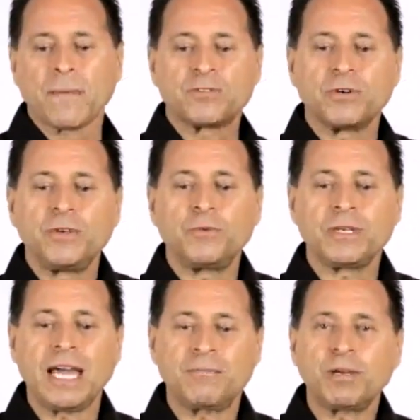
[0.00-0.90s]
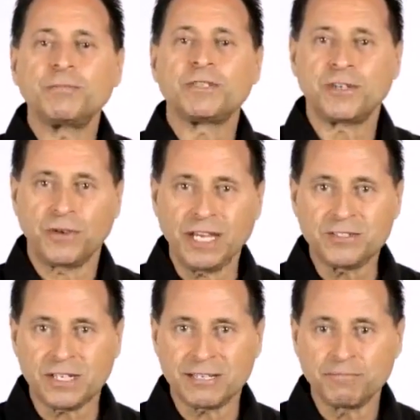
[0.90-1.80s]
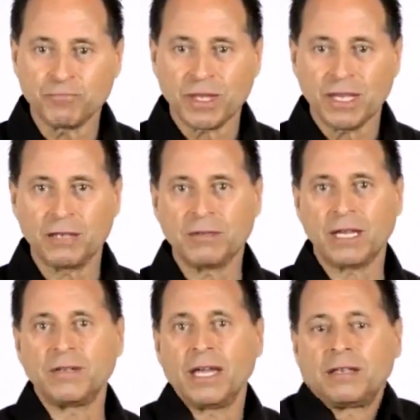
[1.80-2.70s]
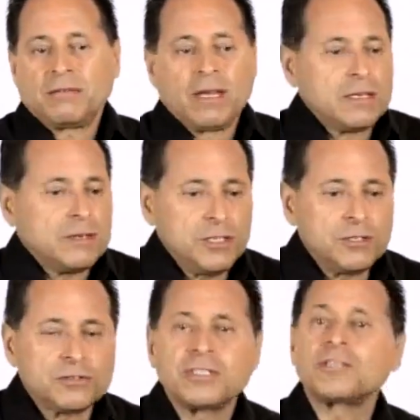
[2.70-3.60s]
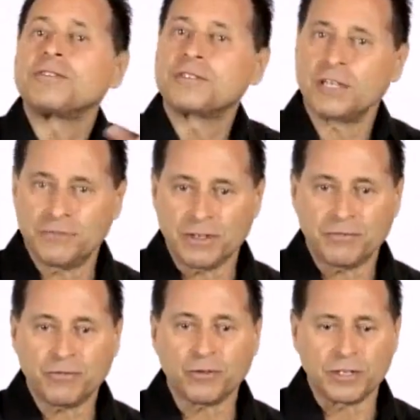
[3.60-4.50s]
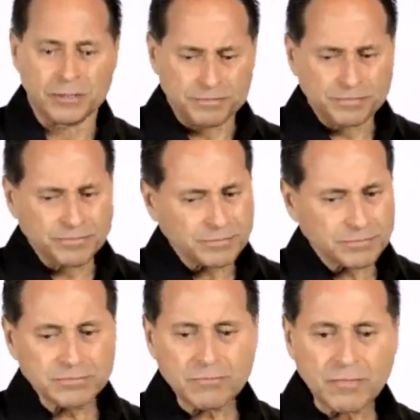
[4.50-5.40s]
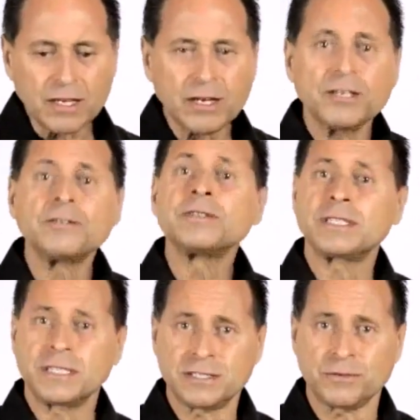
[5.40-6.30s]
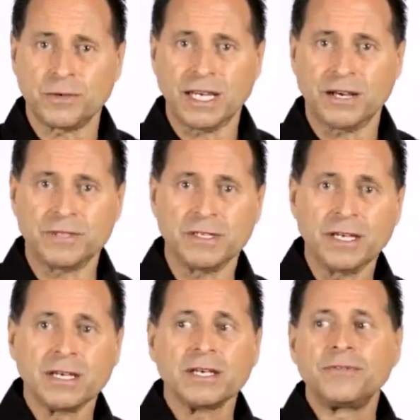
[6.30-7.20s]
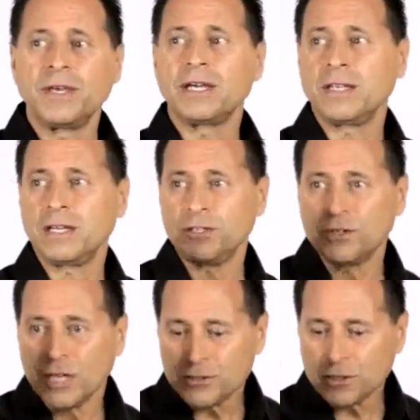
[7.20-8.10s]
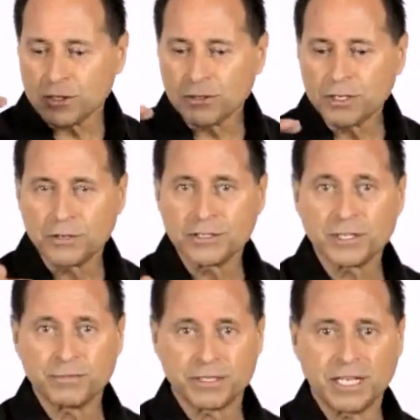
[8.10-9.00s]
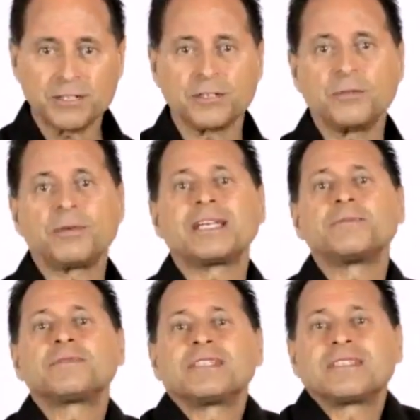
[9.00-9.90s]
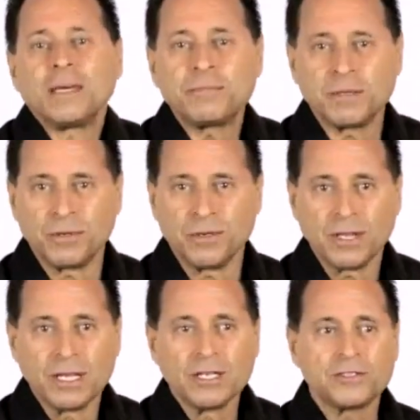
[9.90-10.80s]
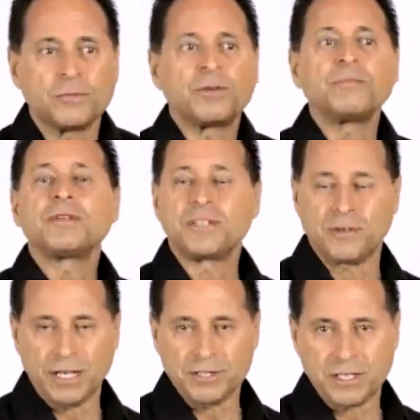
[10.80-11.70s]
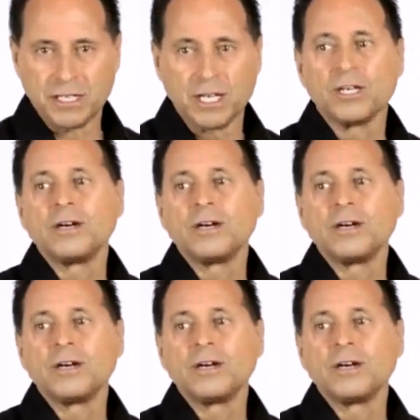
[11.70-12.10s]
So if you want to have premature aging and set yourself up for illnesses and what have you, then as you lower your enzyme potential, you become susceptible to premature aging,